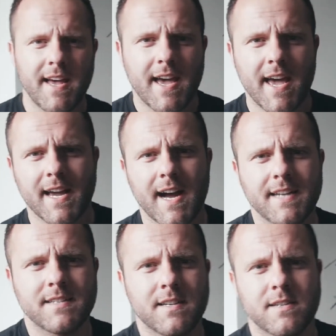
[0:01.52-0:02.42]
Hey
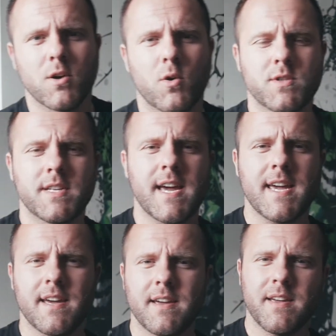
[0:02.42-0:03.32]
guys, so today
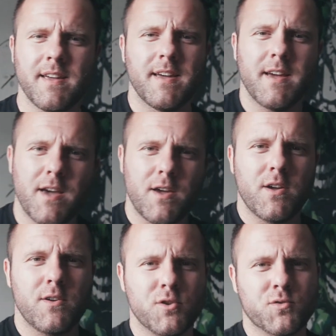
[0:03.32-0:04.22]

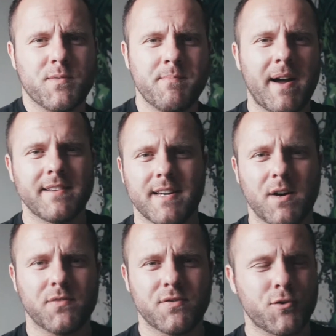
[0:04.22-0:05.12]
you're just with
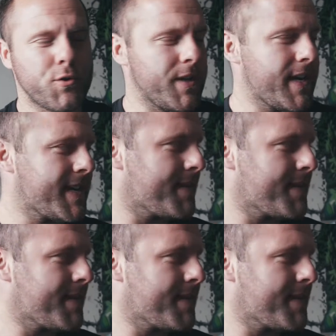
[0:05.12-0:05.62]
myself truly.